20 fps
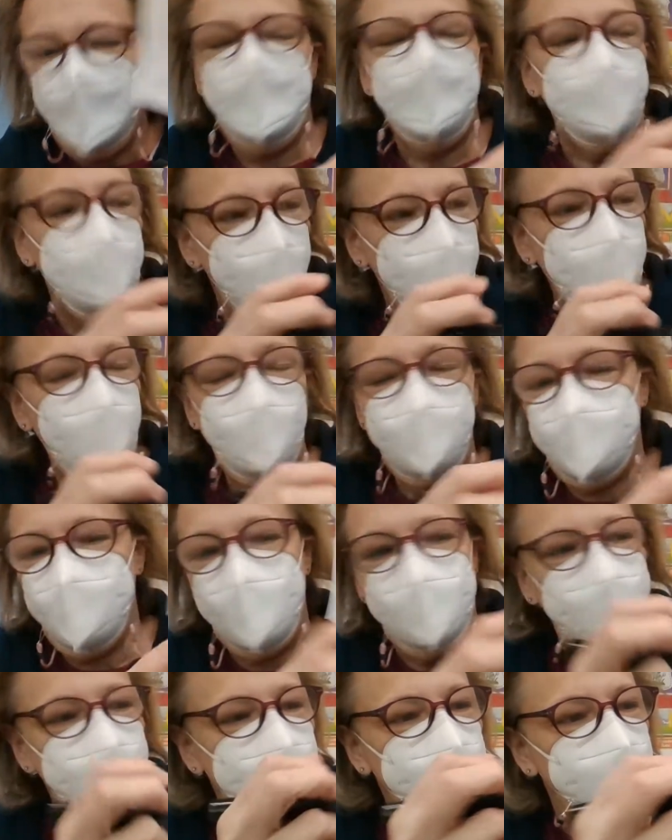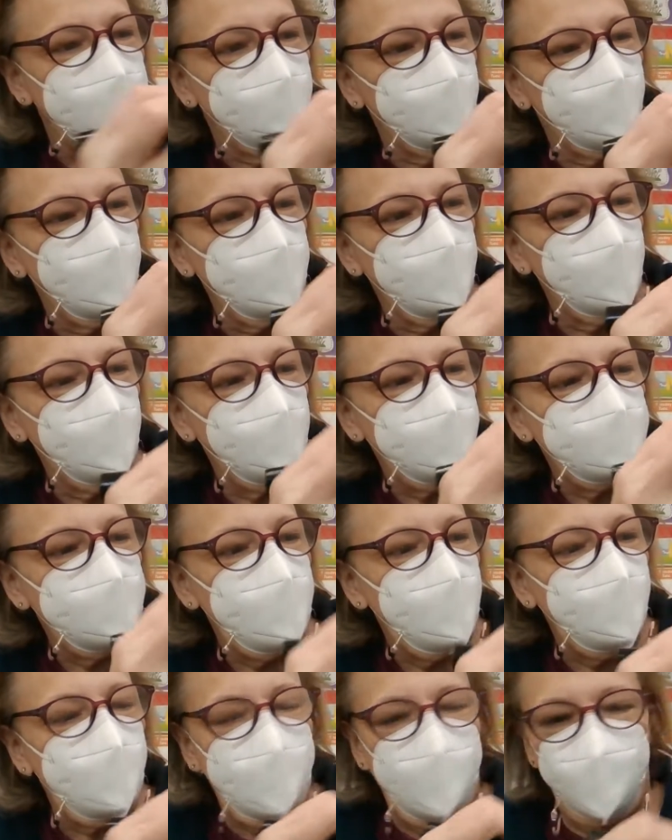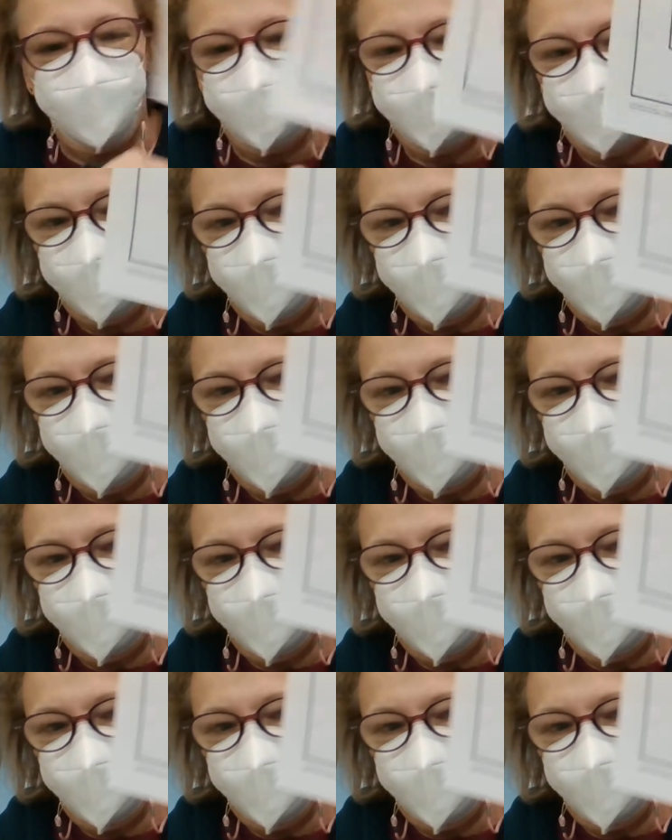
Well, we know it's not an insect. We can cross that one out.